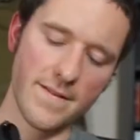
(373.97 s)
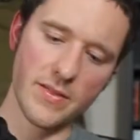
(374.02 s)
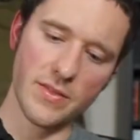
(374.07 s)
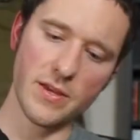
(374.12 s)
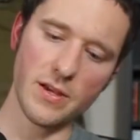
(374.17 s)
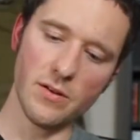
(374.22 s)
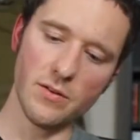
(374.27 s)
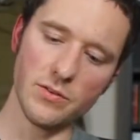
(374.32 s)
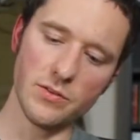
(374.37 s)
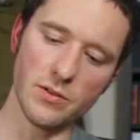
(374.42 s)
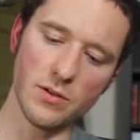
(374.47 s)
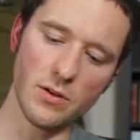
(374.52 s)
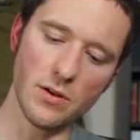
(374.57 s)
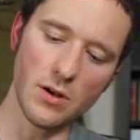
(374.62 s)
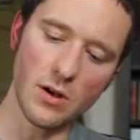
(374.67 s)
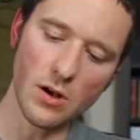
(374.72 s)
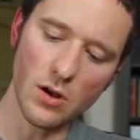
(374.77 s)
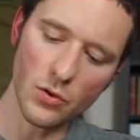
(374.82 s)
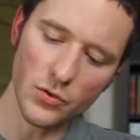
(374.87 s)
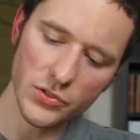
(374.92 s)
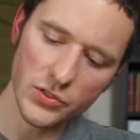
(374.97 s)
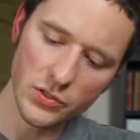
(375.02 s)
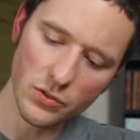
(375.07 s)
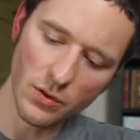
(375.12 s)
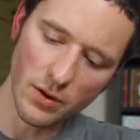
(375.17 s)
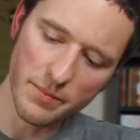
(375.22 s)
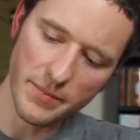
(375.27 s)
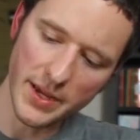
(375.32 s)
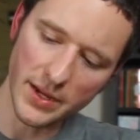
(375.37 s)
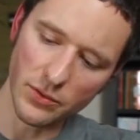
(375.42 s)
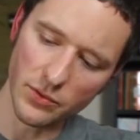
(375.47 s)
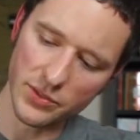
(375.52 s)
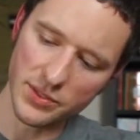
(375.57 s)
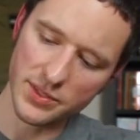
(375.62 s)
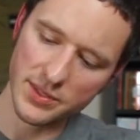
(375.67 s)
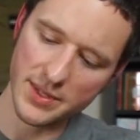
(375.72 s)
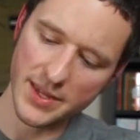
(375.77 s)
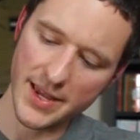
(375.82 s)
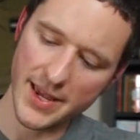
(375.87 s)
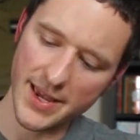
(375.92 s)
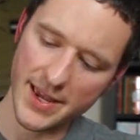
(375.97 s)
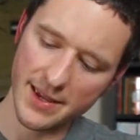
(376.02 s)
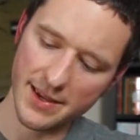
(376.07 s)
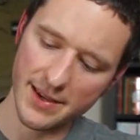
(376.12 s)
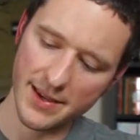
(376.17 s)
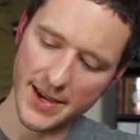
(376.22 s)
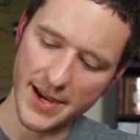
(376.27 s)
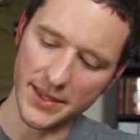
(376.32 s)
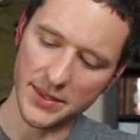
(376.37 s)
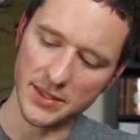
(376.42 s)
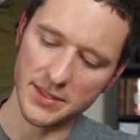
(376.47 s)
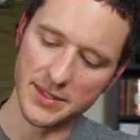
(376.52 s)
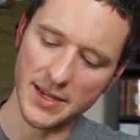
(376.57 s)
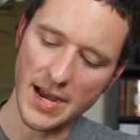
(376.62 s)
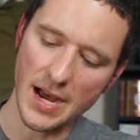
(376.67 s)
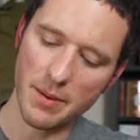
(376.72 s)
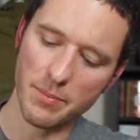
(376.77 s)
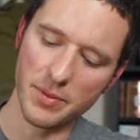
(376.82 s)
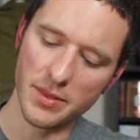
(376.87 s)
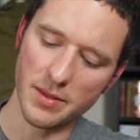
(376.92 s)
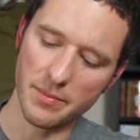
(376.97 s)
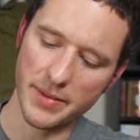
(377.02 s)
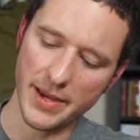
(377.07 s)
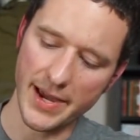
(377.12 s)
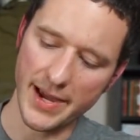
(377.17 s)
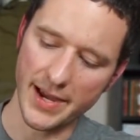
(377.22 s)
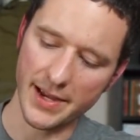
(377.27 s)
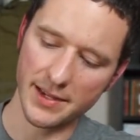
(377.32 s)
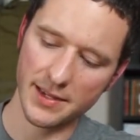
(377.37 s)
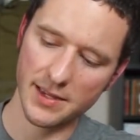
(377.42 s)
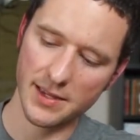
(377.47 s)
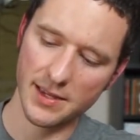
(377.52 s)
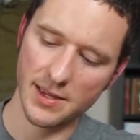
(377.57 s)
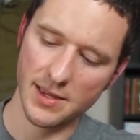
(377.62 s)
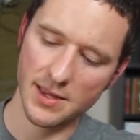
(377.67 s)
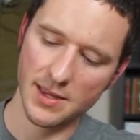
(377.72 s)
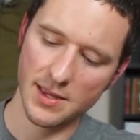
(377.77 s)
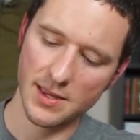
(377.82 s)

There's also a metal stay at the top of the pack,